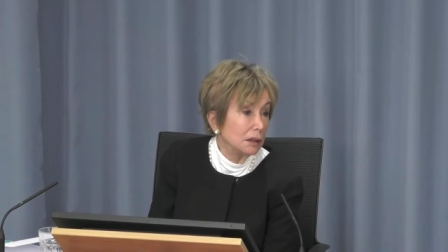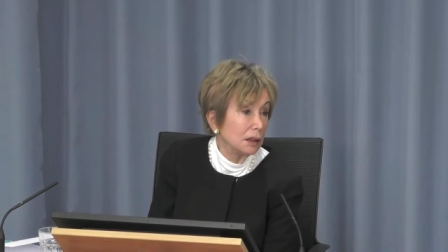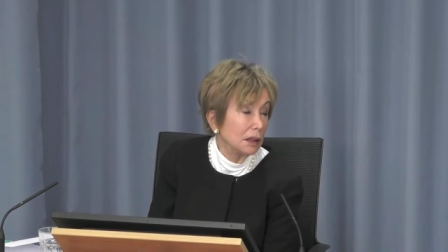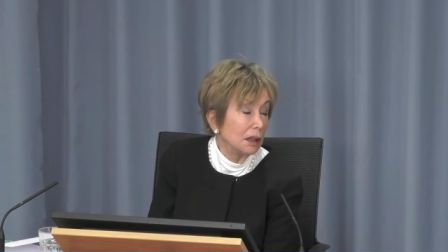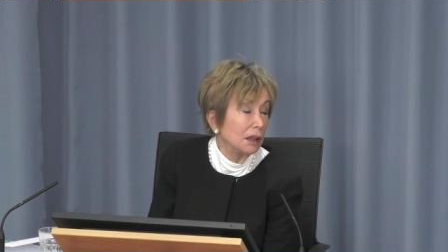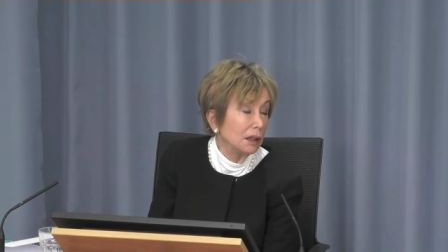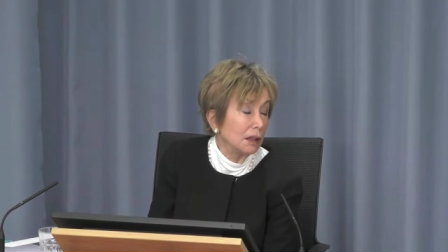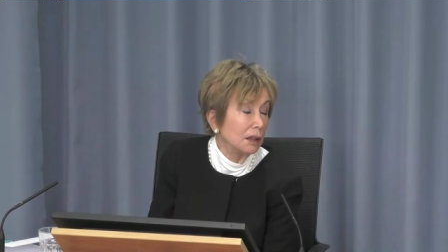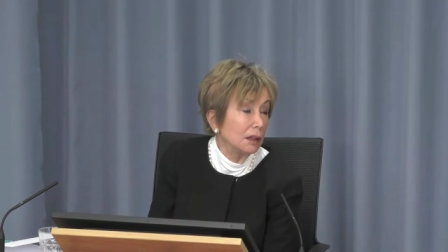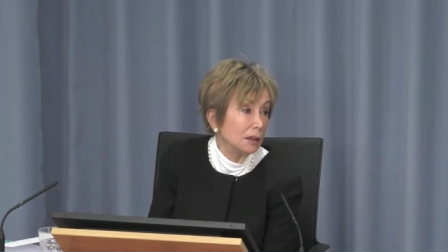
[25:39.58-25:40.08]

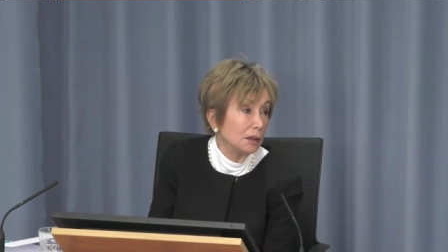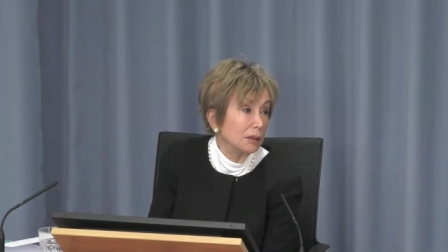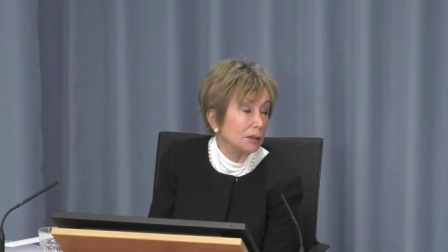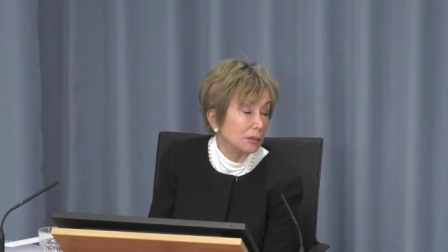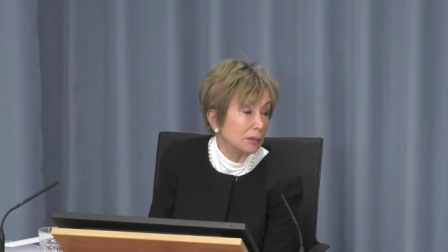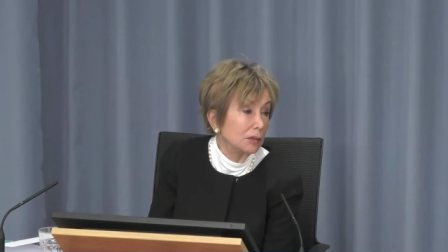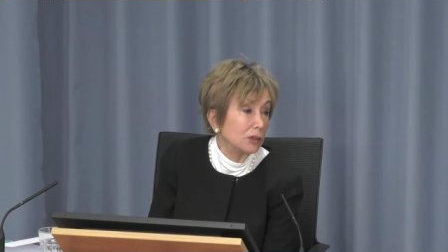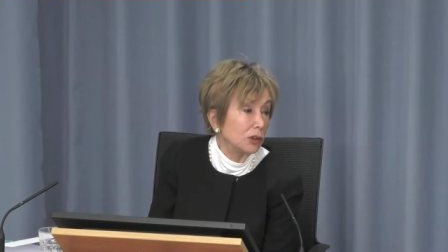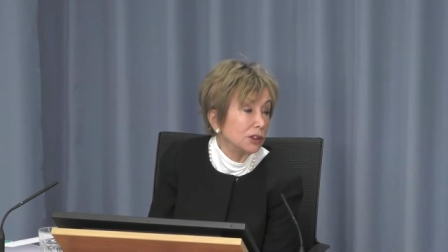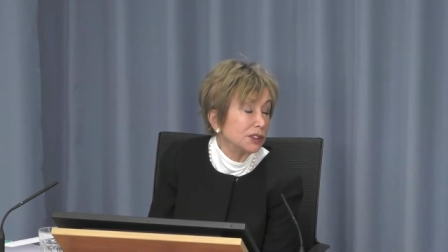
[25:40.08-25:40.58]
uh,
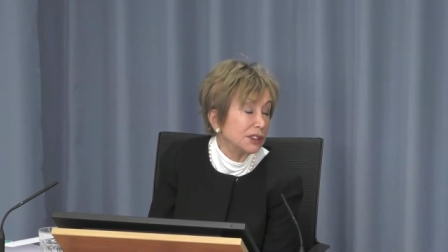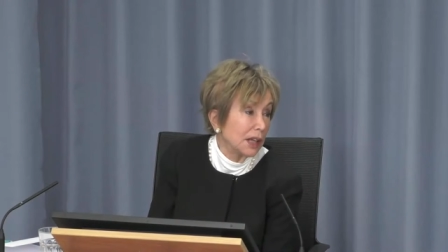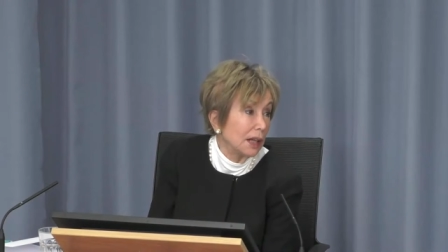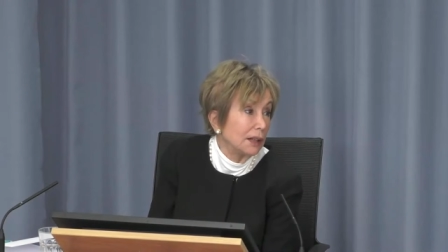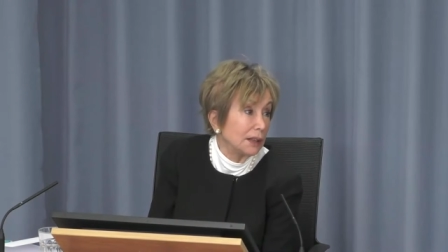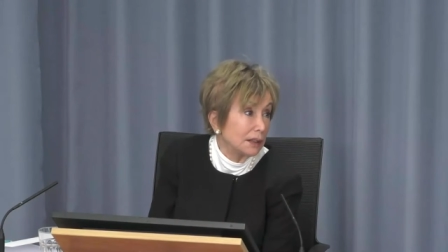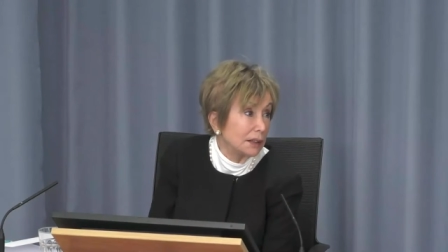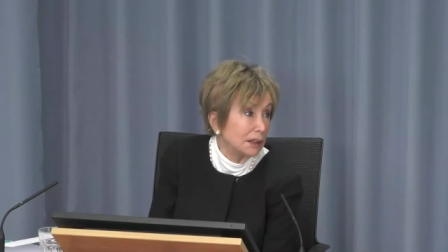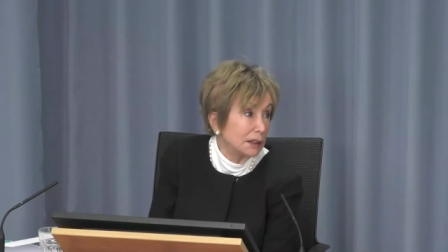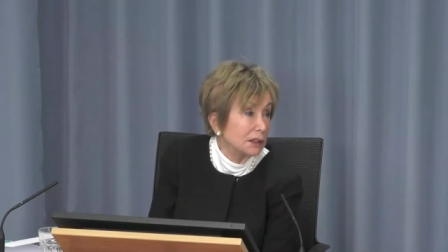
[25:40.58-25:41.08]

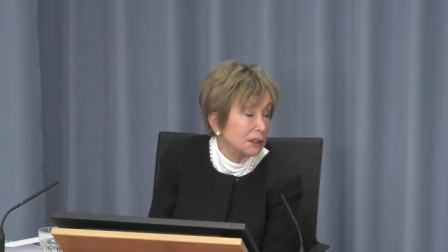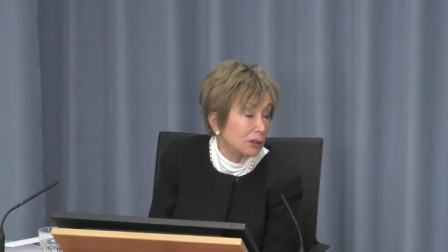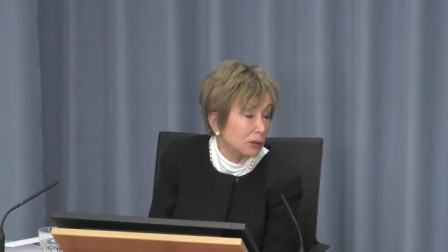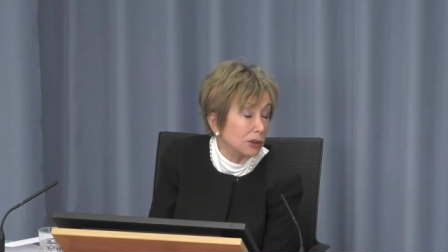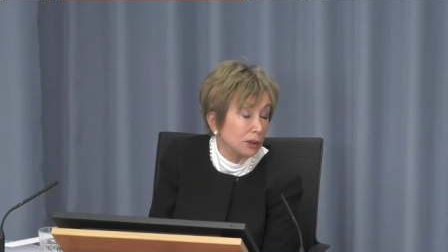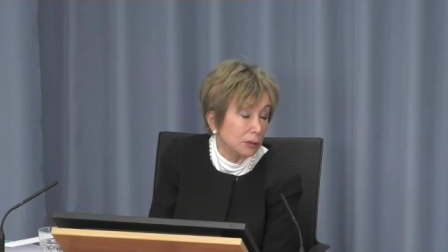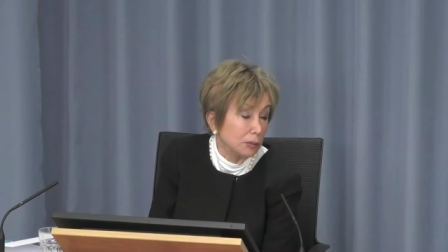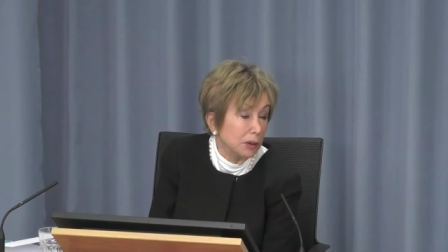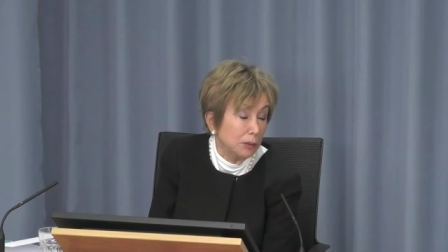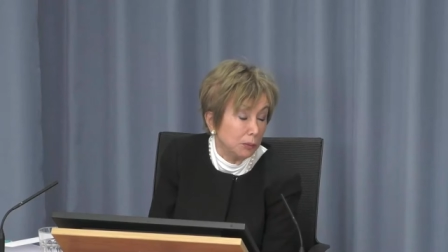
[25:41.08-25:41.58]
consultants or
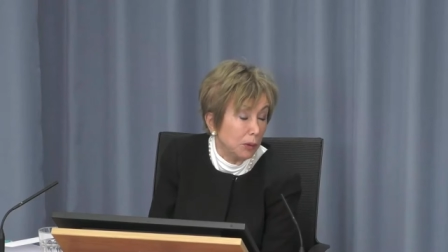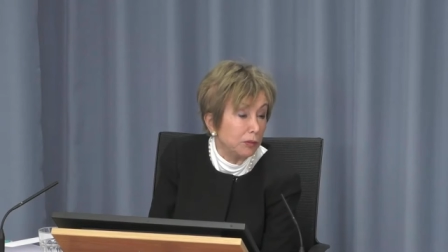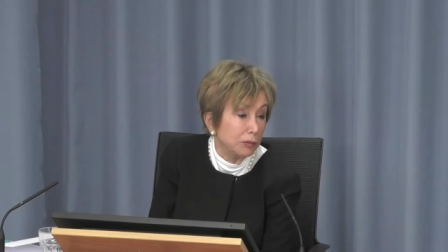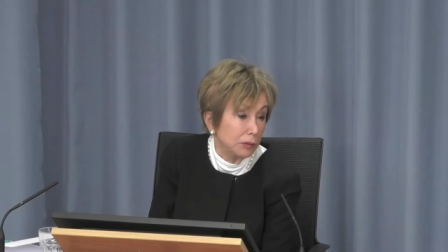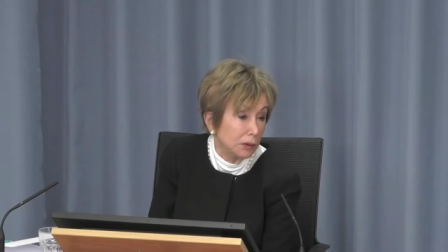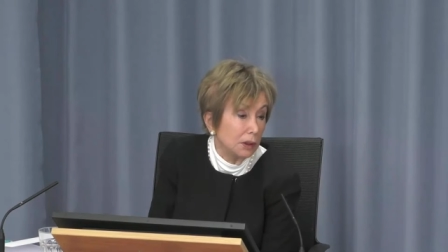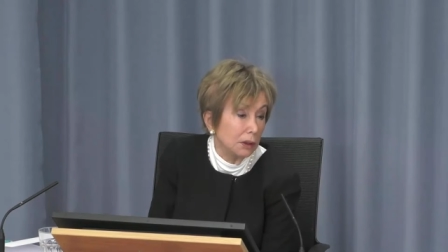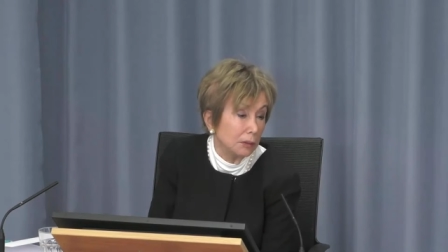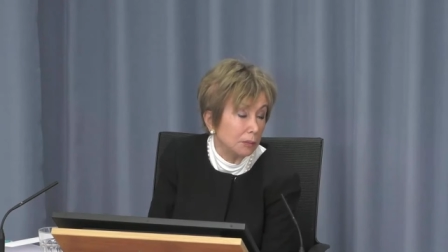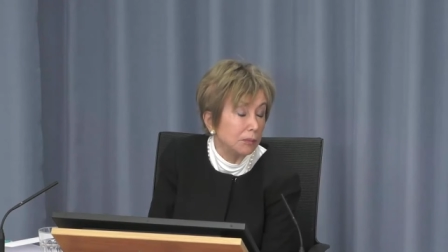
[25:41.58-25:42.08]
the,
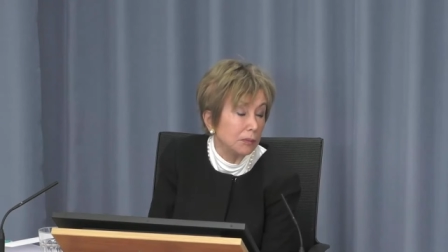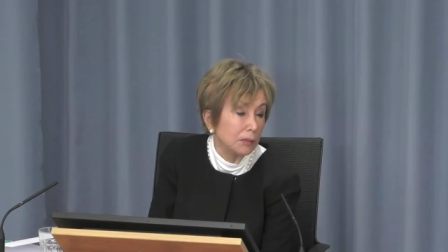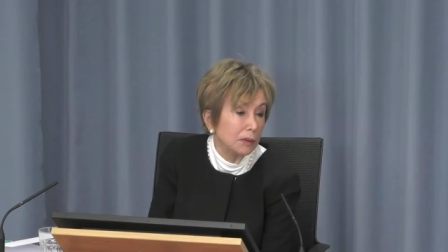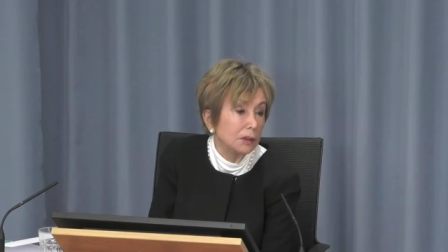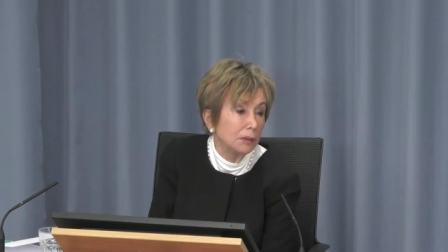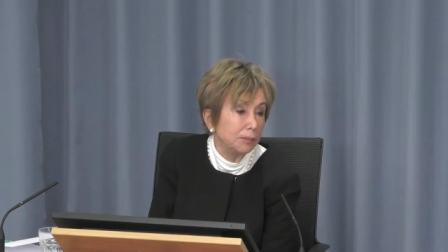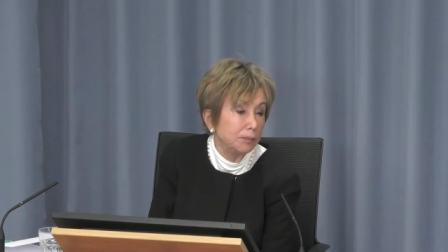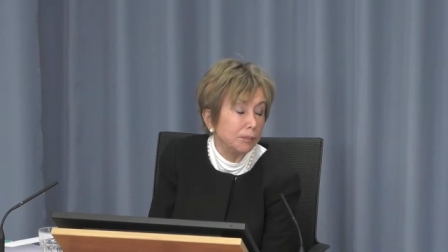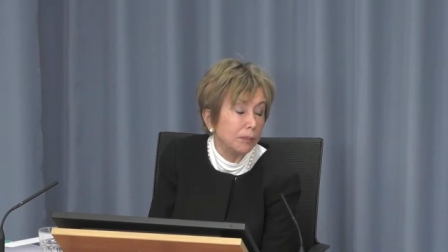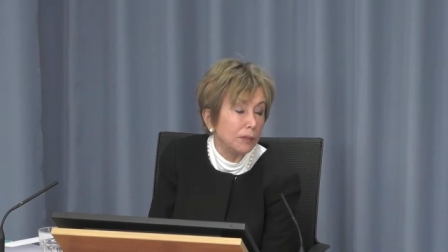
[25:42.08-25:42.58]
the,
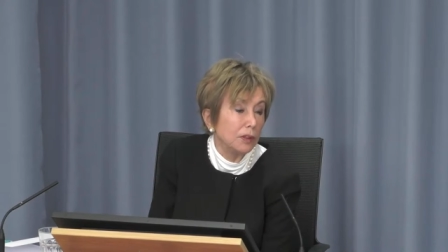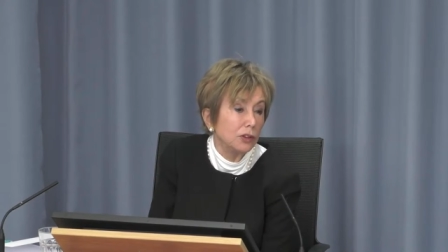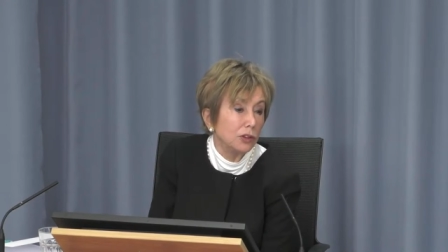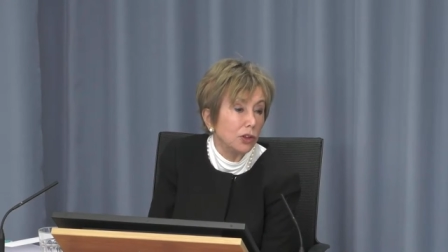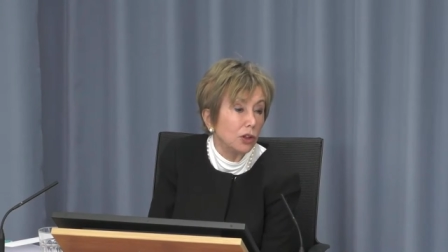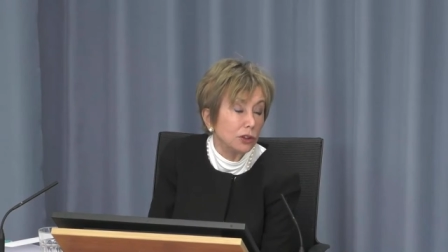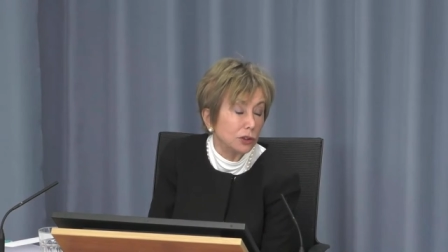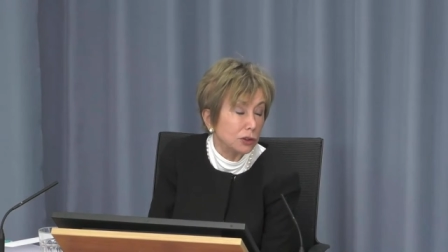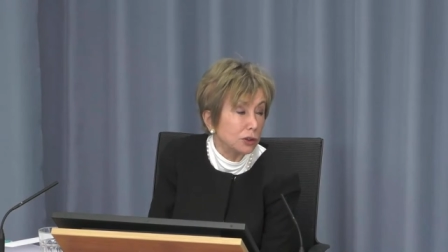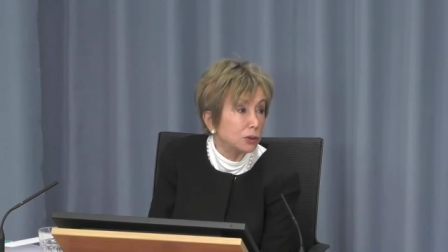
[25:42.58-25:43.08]

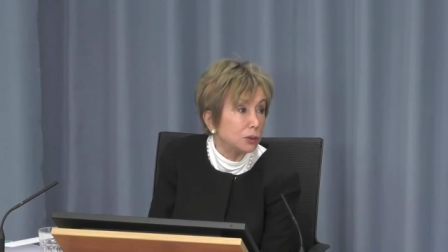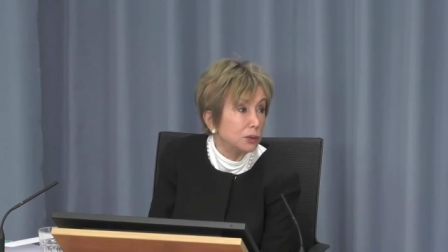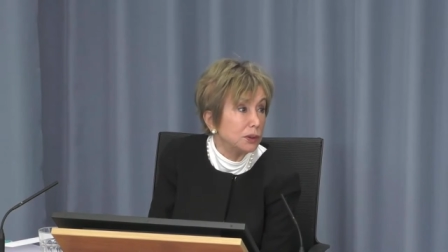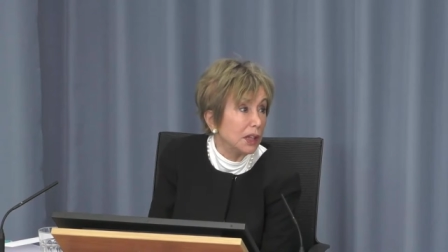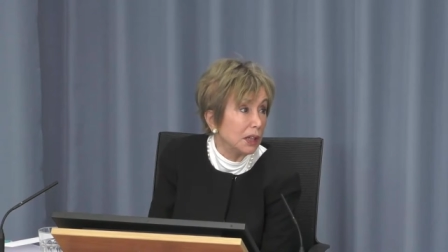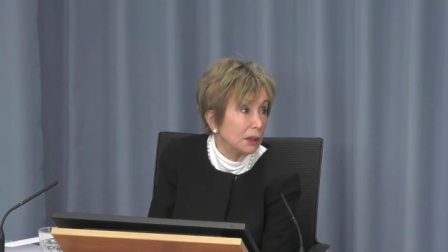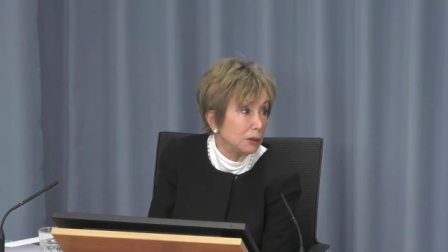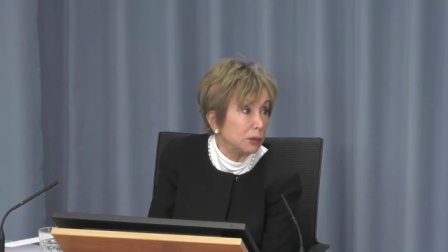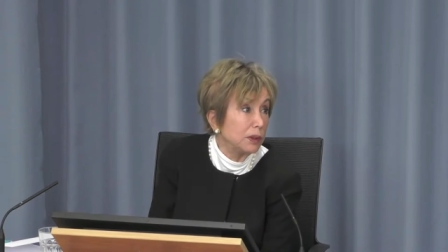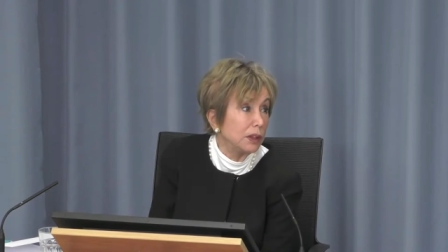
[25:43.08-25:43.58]
doctors who
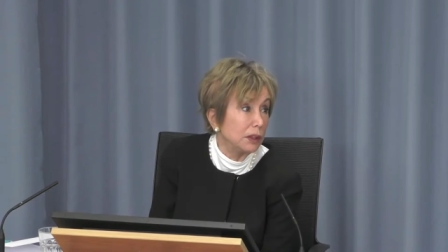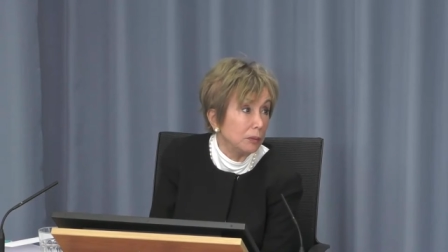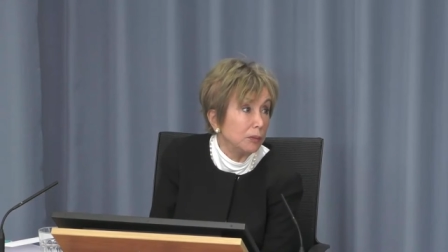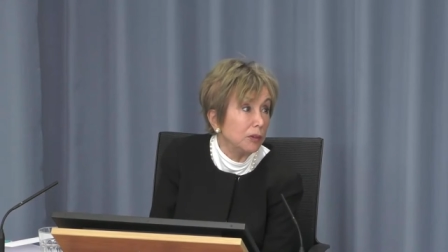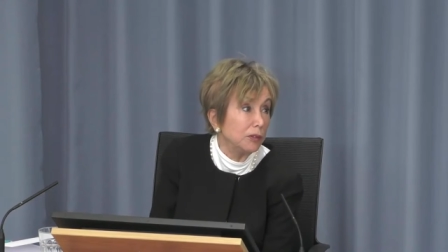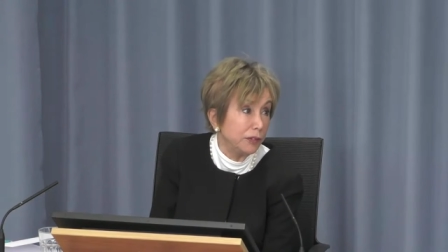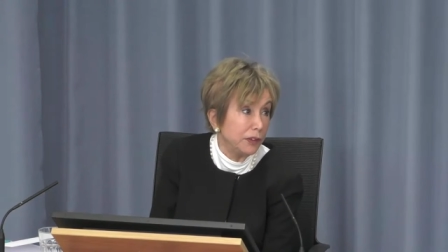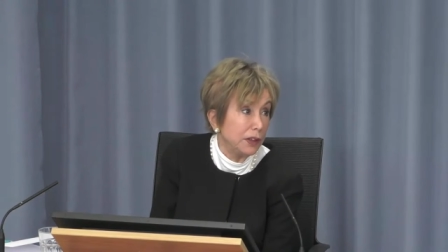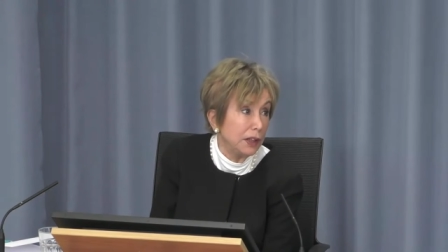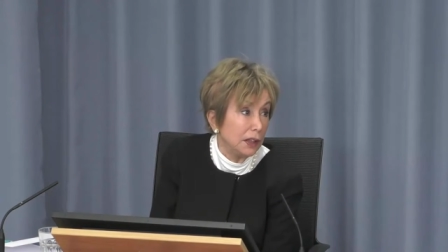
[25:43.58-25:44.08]
dealt with
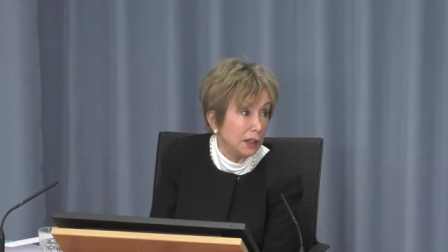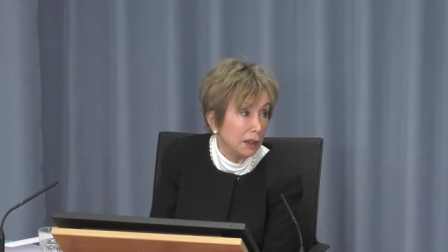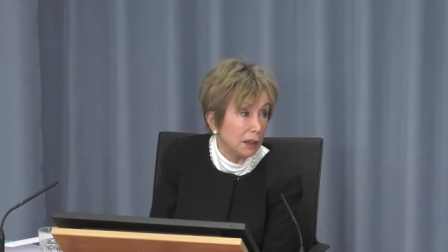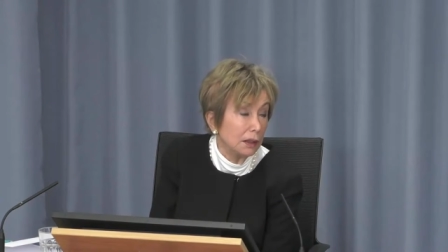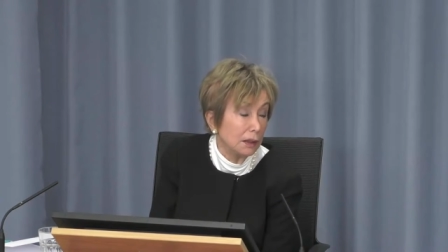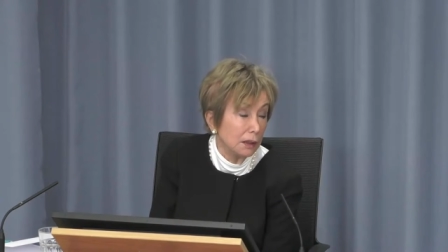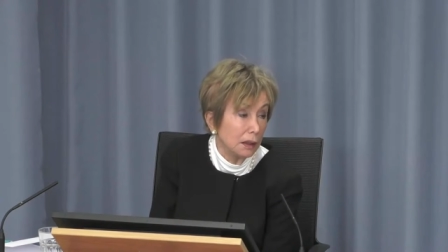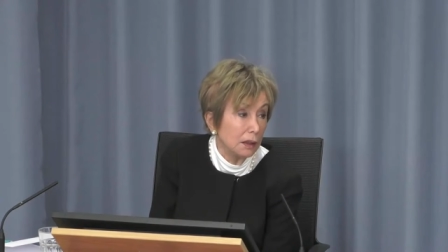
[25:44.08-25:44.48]
hemophilia.